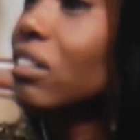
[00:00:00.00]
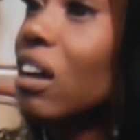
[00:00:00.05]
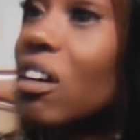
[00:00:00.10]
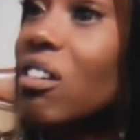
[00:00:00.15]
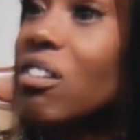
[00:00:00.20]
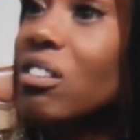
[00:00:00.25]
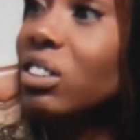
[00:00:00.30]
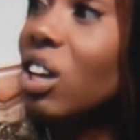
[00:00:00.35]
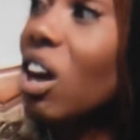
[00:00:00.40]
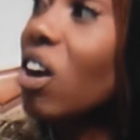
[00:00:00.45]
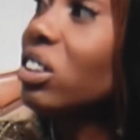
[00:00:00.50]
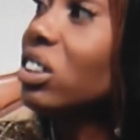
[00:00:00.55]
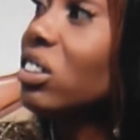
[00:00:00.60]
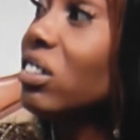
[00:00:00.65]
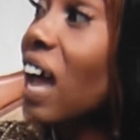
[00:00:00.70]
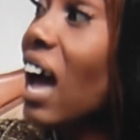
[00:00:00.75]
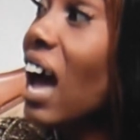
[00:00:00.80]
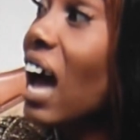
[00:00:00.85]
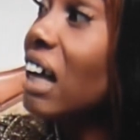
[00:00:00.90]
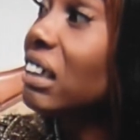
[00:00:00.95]
told you
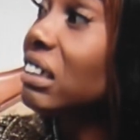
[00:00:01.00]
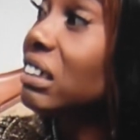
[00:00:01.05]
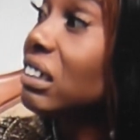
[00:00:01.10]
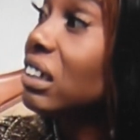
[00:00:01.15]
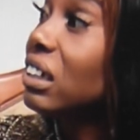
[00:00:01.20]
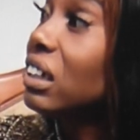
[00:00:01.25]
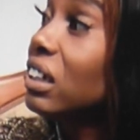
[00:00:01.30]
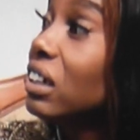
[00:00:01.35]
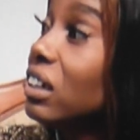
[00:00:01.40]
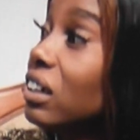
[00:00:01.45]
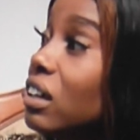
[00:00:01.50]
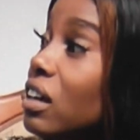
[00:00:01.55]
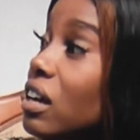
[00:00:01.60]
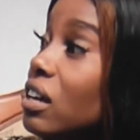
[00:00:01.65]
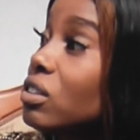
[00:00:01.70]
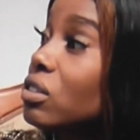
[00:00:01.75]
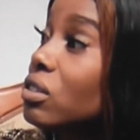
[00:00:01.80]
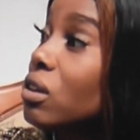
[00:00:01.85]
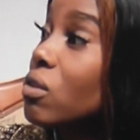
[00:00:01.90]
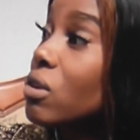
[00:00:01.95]
that?
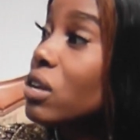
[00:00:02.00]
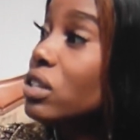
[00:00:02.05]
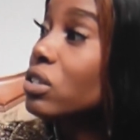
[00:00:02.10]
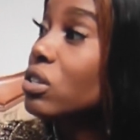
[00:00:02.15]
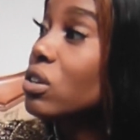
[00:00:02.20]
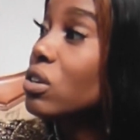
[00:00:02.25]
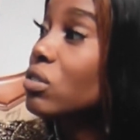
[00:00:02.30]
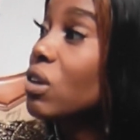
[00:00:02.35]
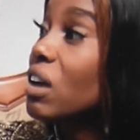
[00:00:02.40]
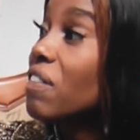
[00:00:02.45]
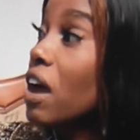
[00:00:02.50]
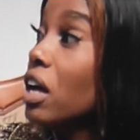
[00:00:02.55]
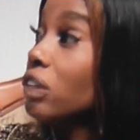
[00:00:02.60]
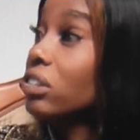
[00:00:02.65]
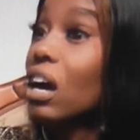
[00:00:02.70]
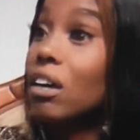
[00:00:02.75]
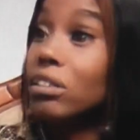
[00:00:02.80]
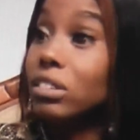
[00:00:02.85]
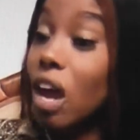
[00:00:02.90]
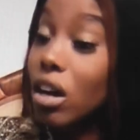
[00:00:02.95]
So-and-so's wife,
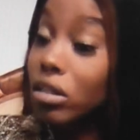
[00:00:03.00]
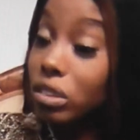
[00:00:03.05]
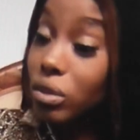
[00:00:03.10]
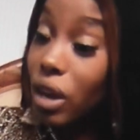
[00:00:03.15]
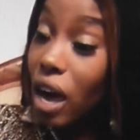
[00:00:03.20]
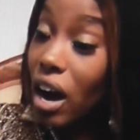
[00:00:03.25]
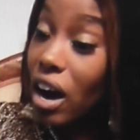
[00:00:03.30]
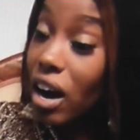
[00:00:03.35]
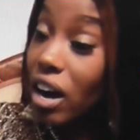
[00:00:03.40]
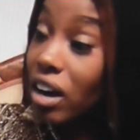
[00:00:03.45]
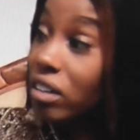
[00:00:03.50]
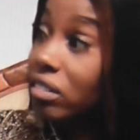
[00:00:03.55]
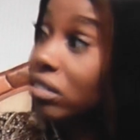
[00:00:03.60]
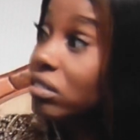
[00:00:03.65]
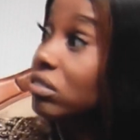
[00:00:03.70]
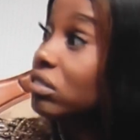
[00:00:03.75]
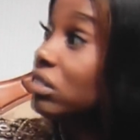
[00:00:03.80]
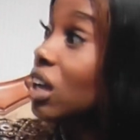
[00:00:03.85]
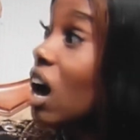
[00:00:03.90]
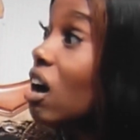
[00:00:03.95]
don't talk to her.
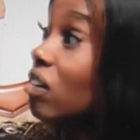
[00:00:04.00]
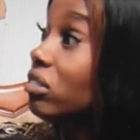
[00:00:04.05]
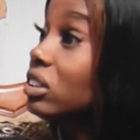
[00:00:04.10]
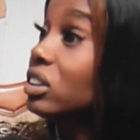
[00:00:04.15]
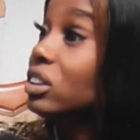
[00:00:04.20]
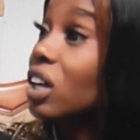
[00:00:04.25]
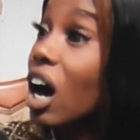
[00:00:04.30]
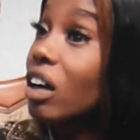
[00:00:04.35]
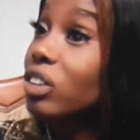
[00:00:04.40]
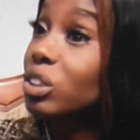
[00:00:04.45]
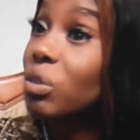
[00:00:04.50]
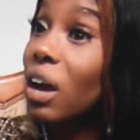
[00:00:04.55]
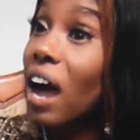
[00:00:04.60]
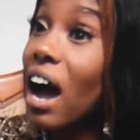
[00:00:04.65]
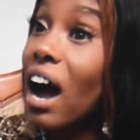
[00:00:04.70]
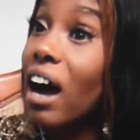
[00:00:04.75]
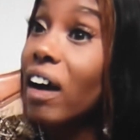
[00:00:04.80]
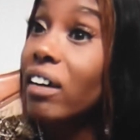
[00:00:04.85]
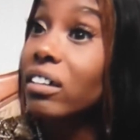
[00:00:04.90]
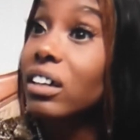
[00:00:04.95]
Don't talk to
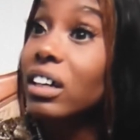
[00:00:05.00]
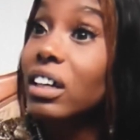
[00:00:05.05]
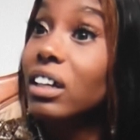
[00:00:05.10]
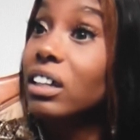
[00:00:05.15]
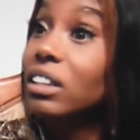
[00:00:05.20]
her.